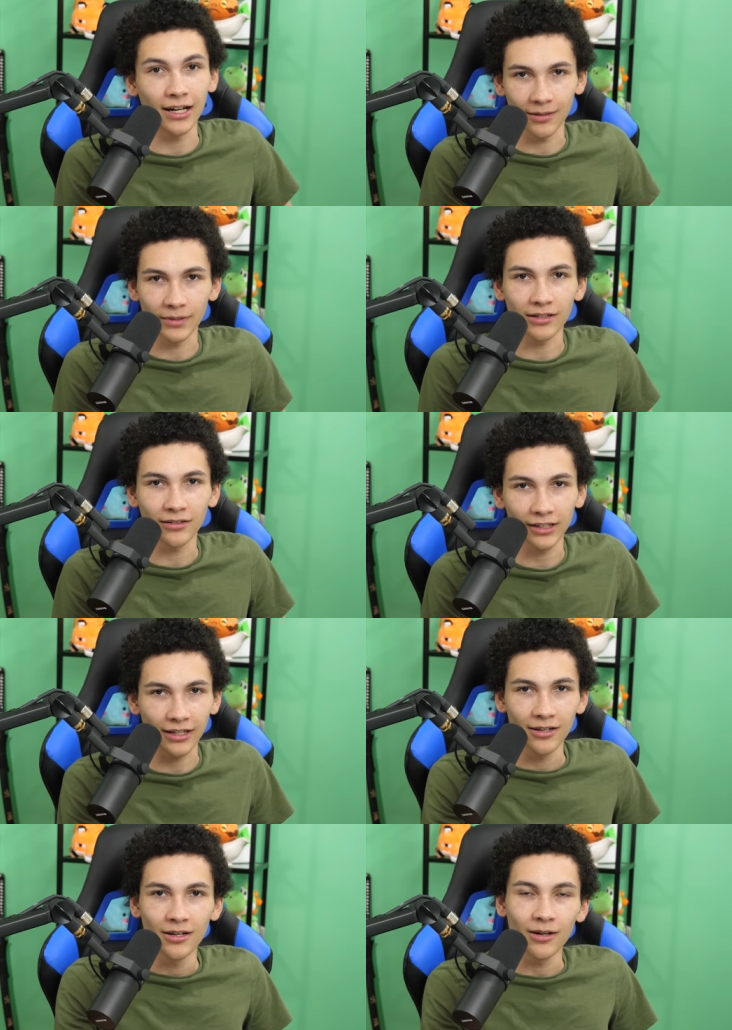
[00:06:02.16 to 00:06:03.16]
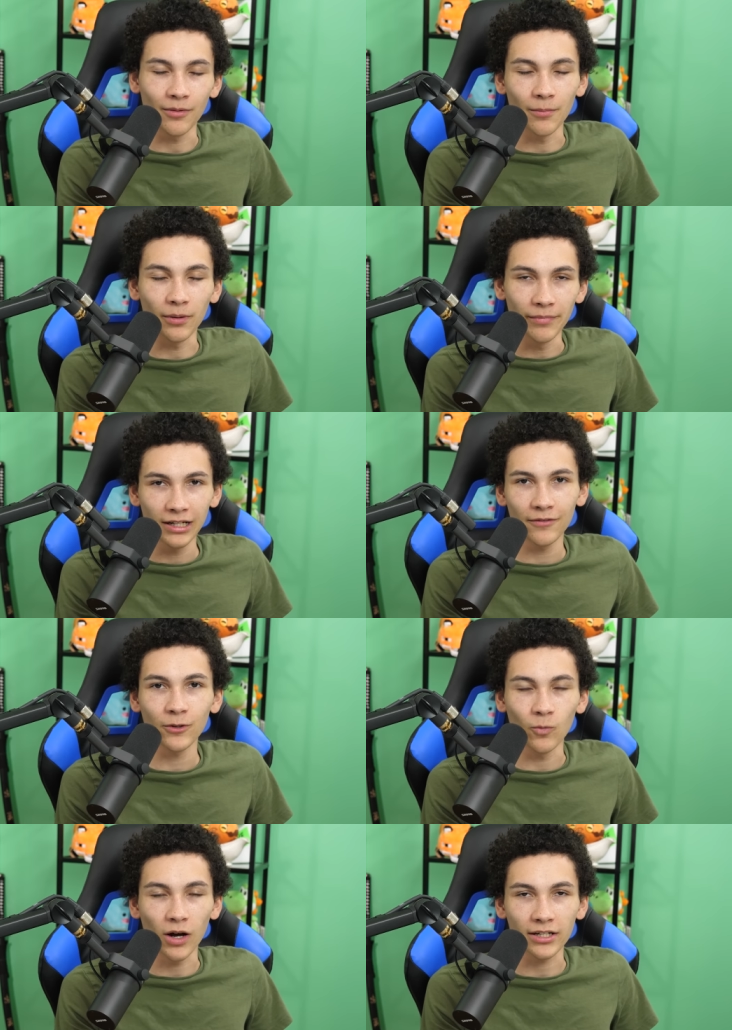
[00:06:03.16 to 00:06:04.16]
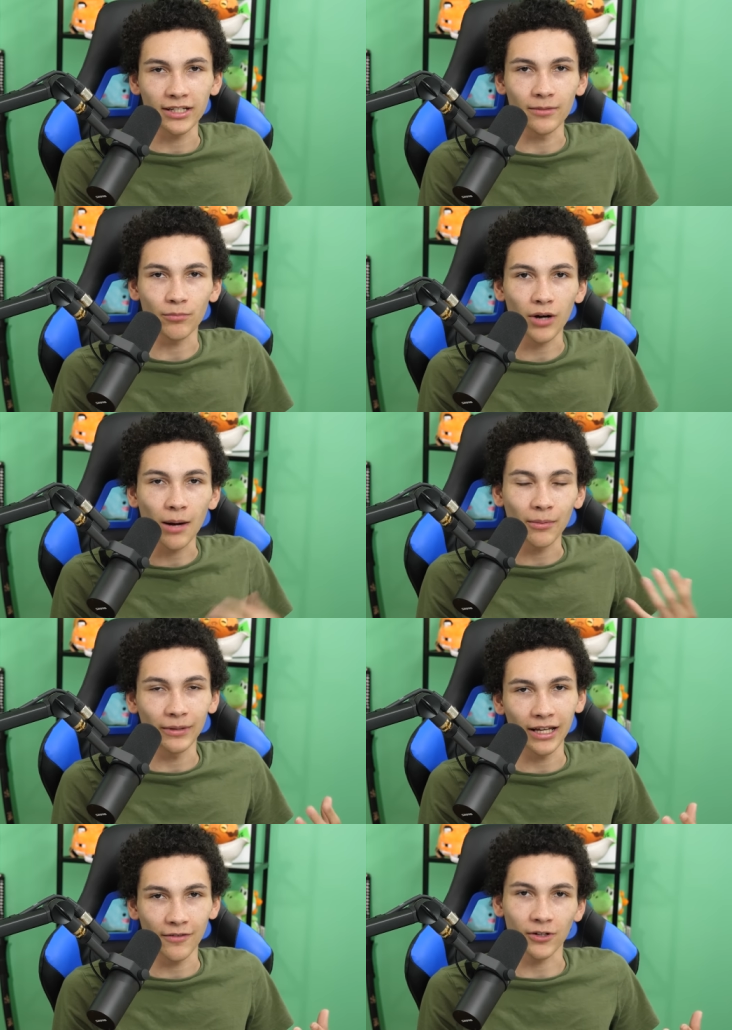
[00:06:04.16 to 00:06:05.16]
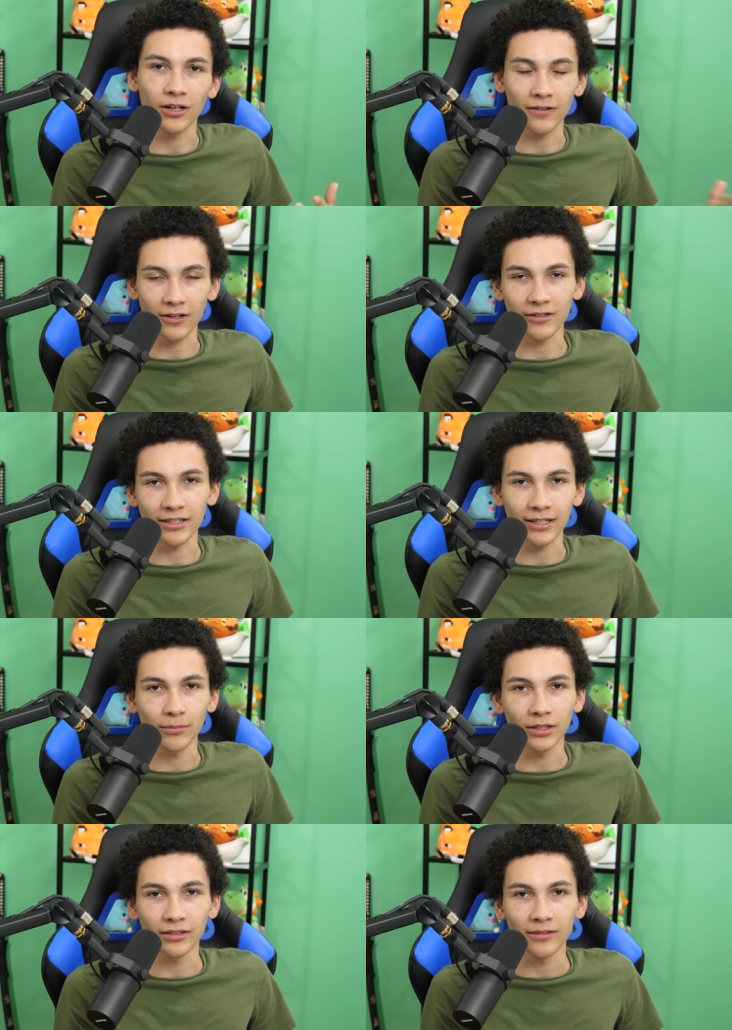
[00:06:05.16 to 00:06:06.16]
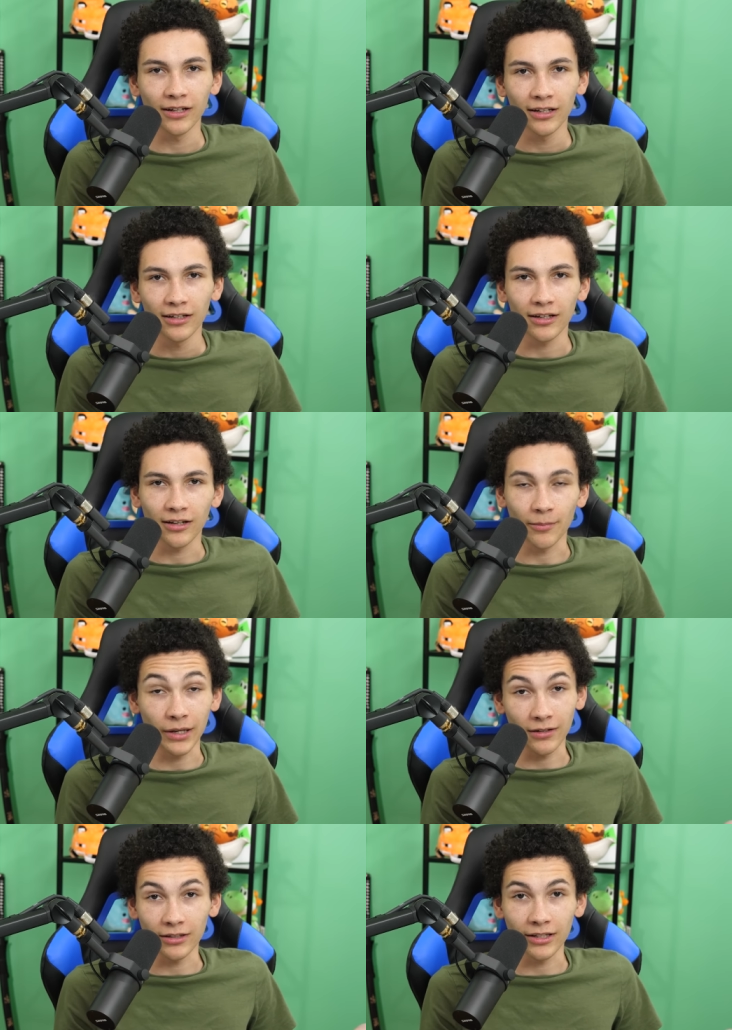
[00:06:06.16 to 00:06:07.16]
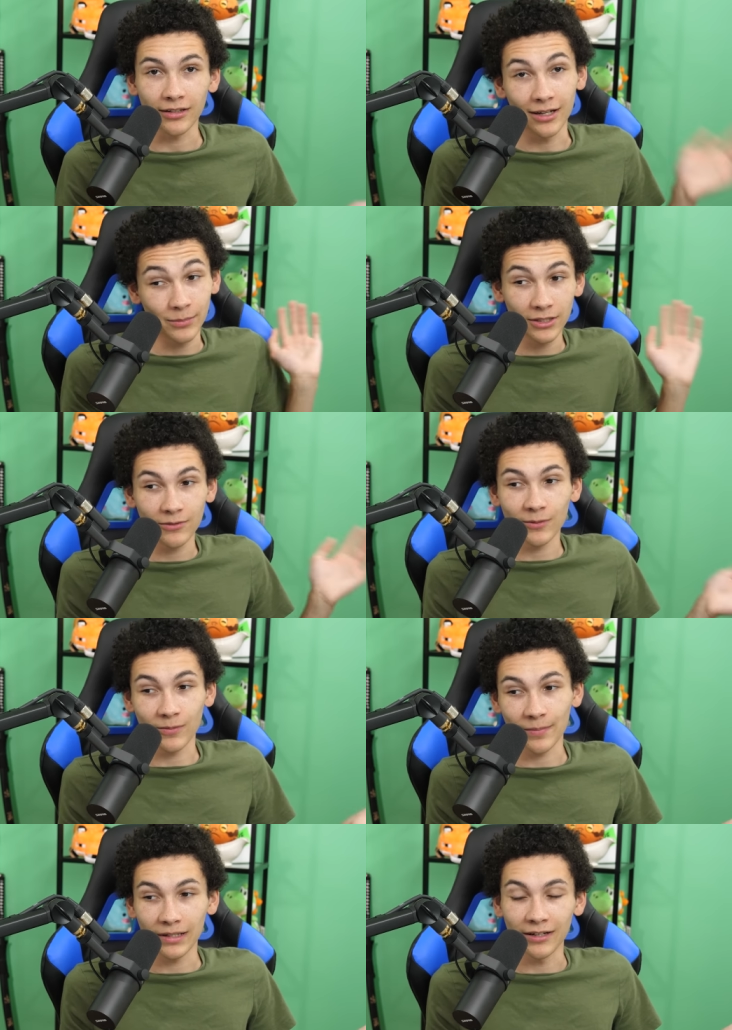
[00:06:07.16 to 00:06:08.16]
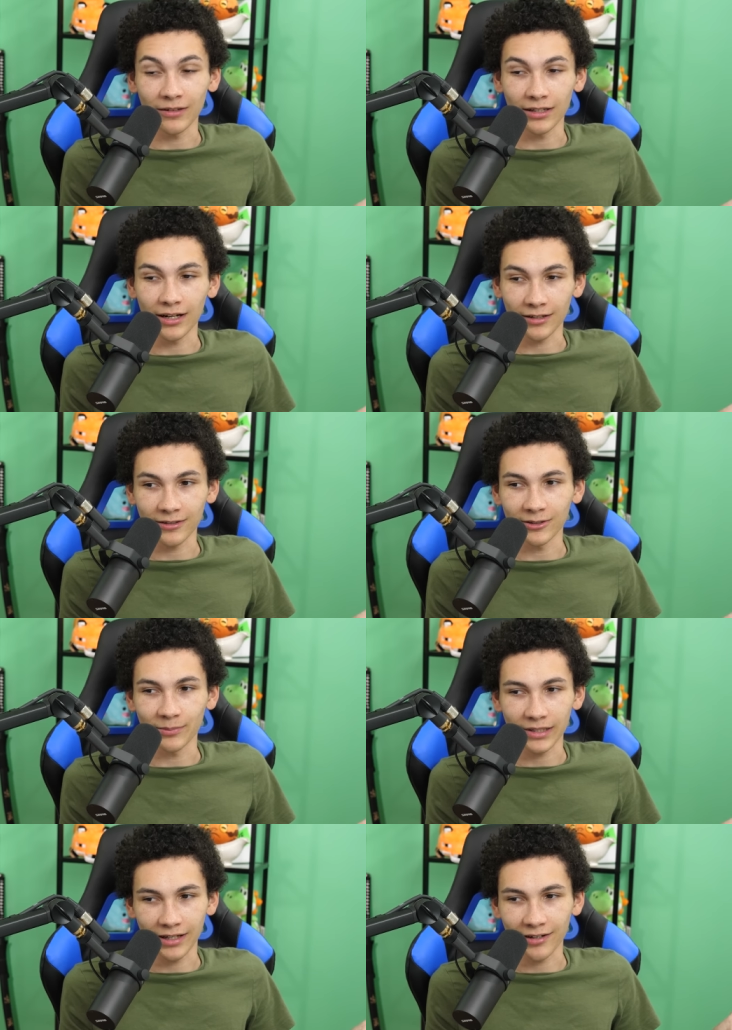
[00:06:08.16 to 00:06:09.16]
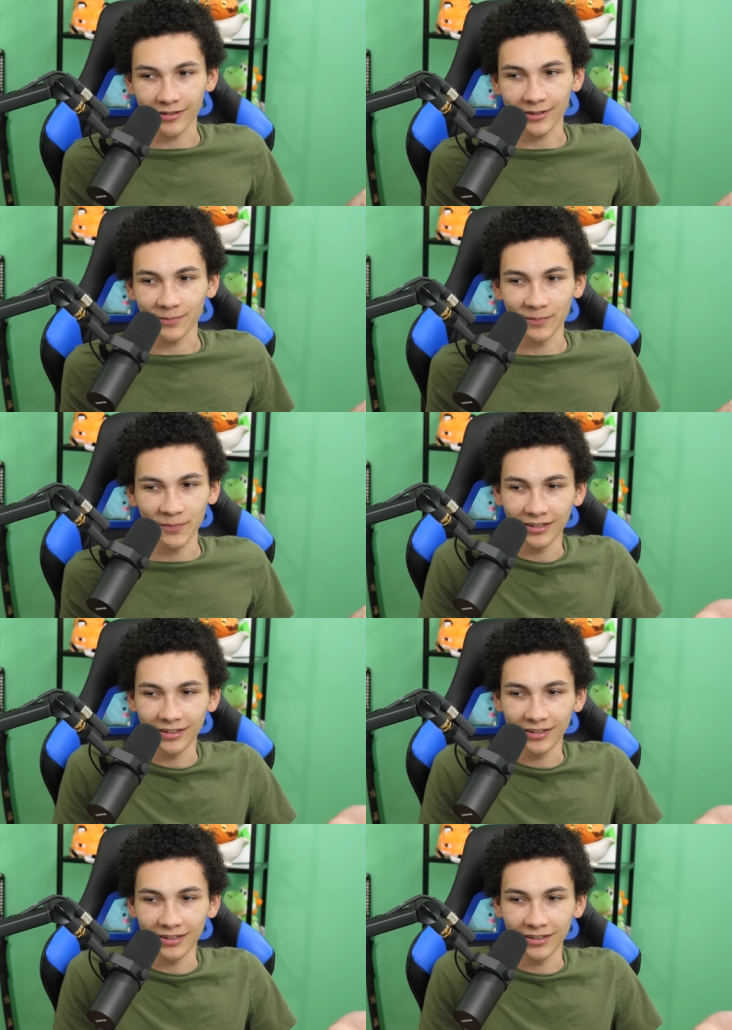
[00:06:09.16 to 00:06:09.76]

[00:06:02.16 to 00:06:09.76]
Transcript: common. Like, many of you watching probably have your heart regurgitate blood, apparently. I'm just repeating what the doctor told me. I don't know.